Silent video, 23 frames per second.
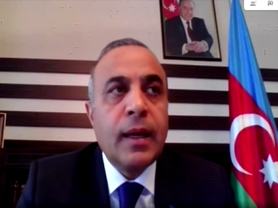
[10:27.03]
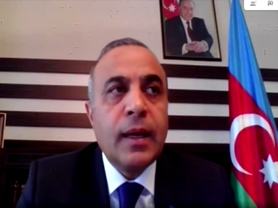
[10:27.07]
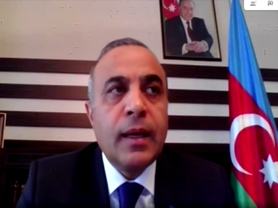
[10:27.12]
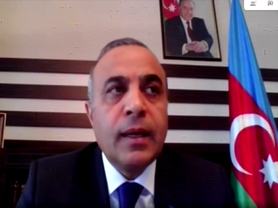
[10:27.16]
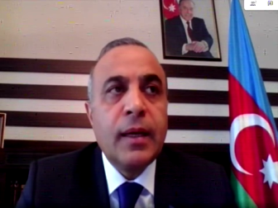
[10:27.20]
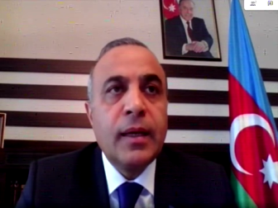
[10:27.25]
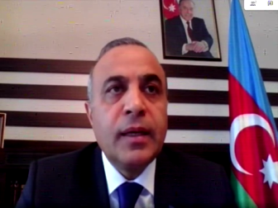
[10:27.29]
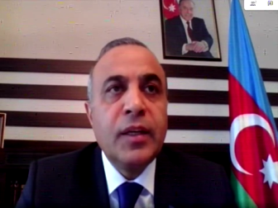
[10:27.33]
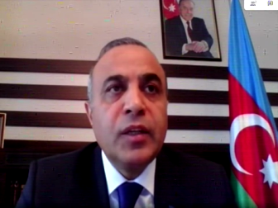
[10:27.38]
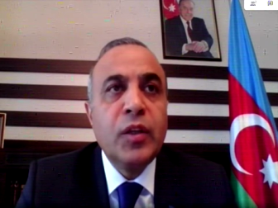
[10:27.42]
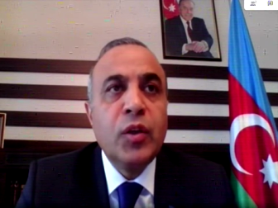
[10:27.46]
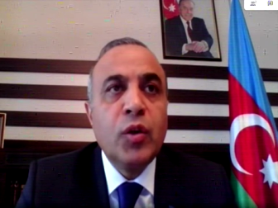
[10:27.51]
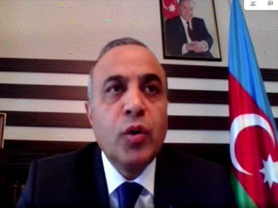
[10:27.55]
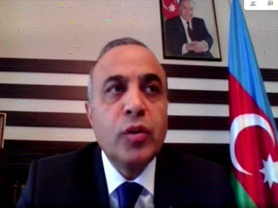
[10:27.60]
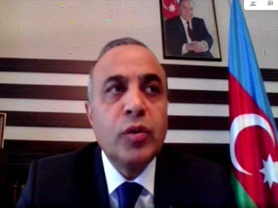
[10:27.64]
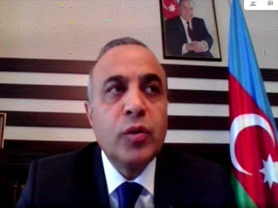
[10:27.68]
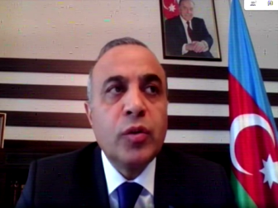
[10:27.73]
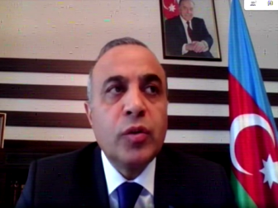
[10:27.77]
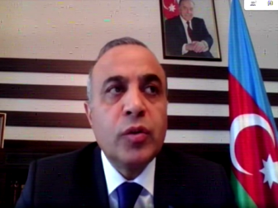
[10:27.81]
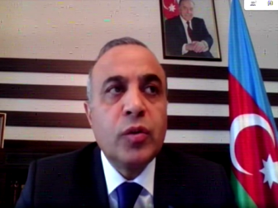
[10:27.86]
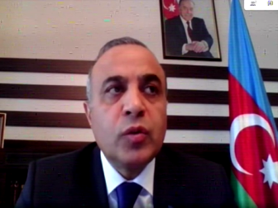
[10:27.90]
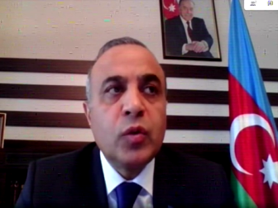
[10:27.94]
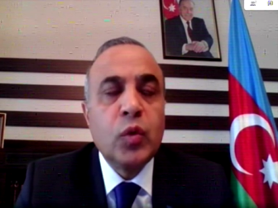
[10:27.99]
in
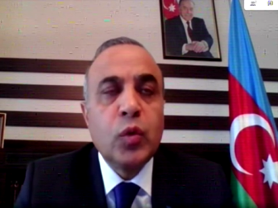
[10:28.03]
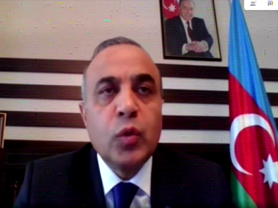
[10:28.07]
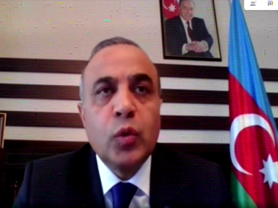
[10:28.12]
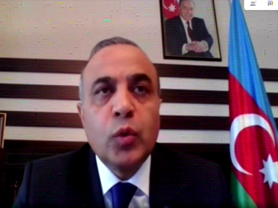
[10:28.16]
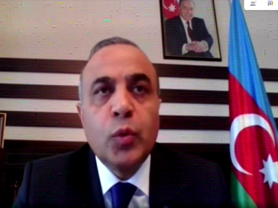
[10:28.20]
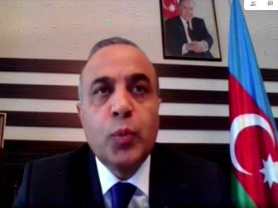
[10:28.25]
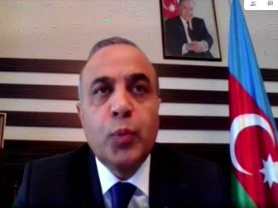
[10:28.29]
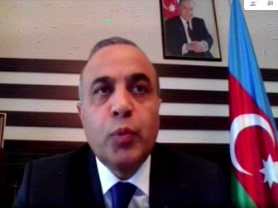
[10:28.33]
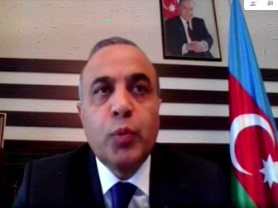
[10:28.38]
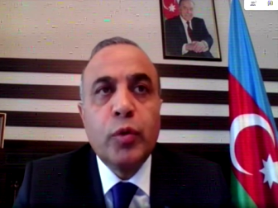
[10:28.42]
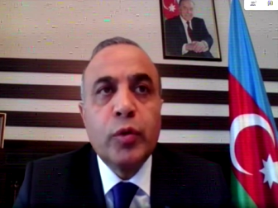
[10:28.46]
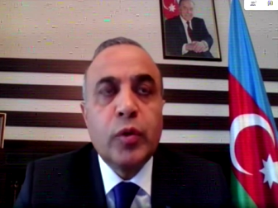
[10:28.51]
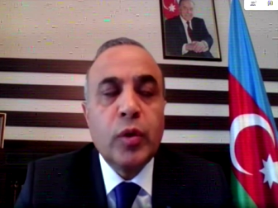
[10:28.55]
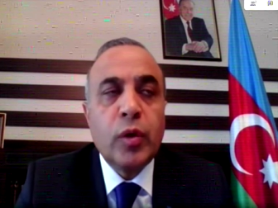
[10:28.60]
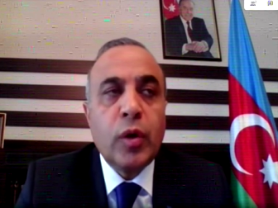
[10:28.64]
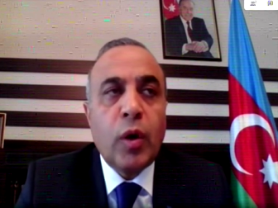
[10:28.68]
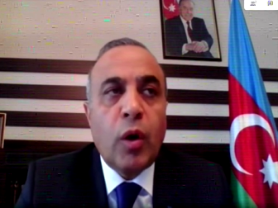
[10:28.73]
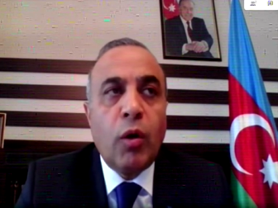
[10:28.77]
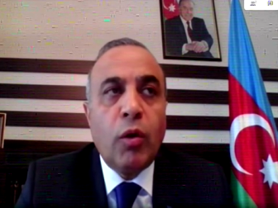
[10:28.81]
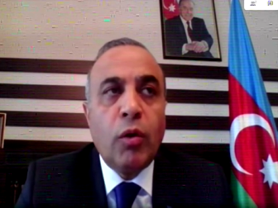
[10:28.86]
order to put